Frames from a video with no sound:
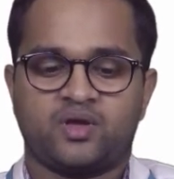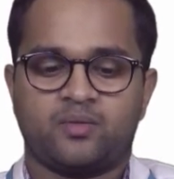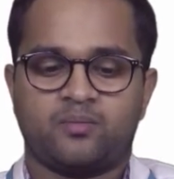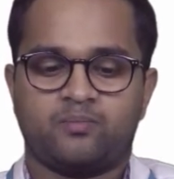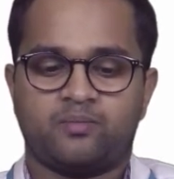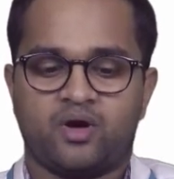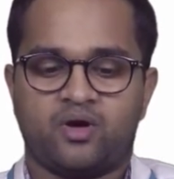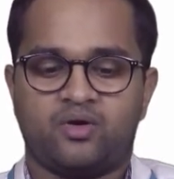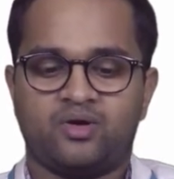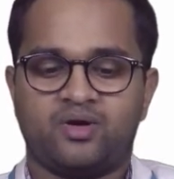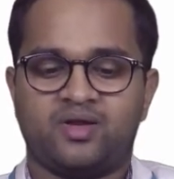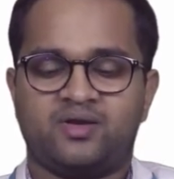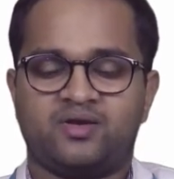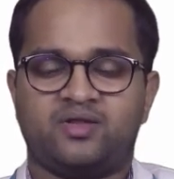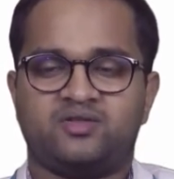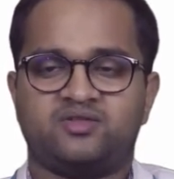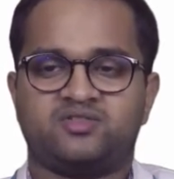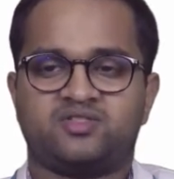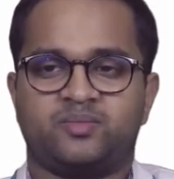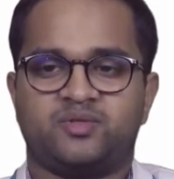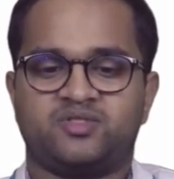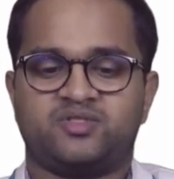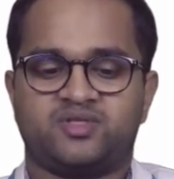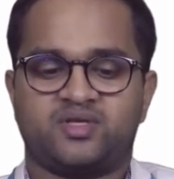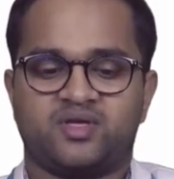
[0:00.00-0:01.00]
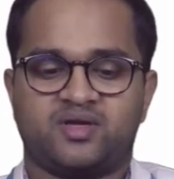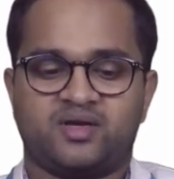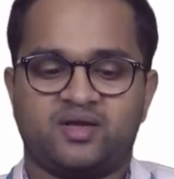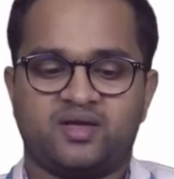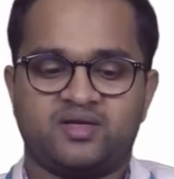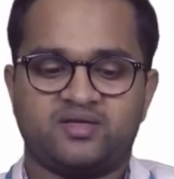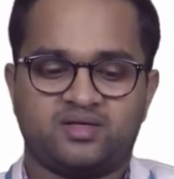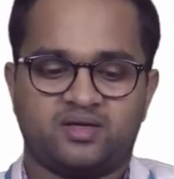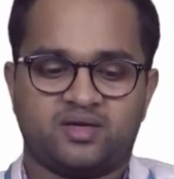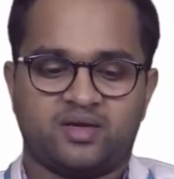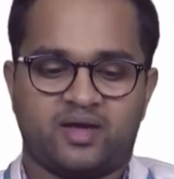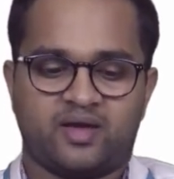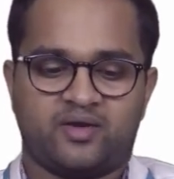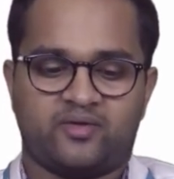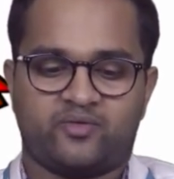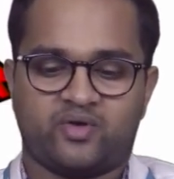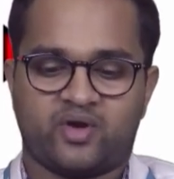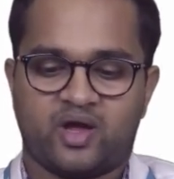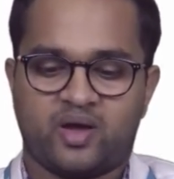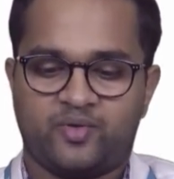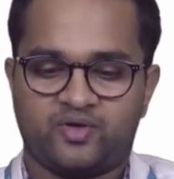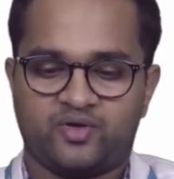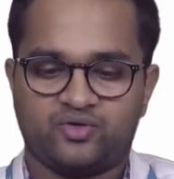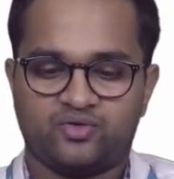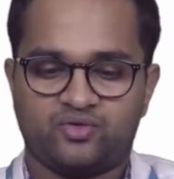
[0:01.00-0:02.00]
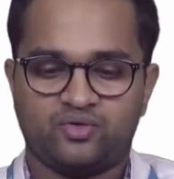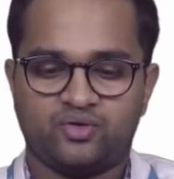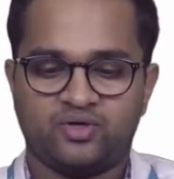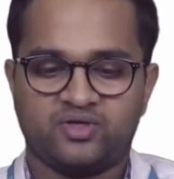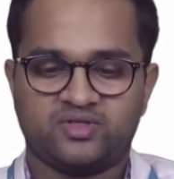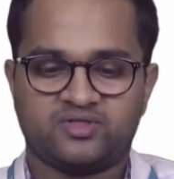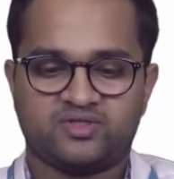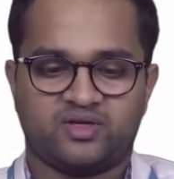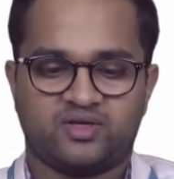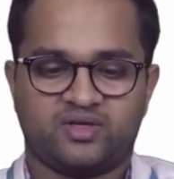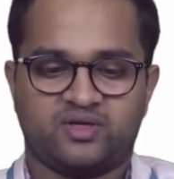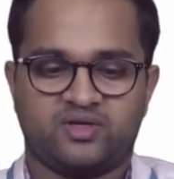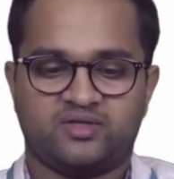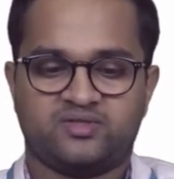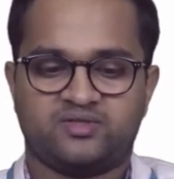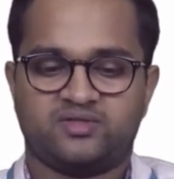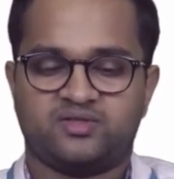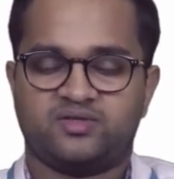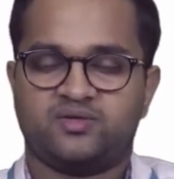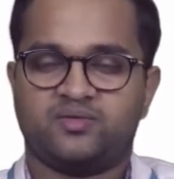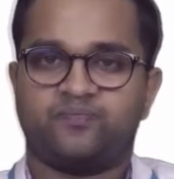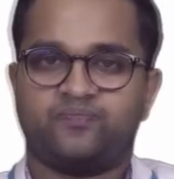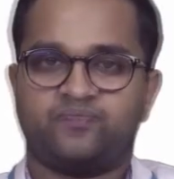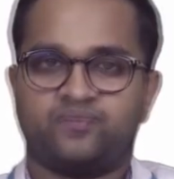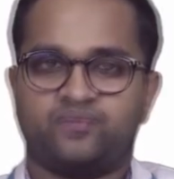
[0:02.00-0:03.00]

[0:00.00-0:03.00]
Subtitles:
bowl and instrument sterilizer and rapid cooling sterilizer.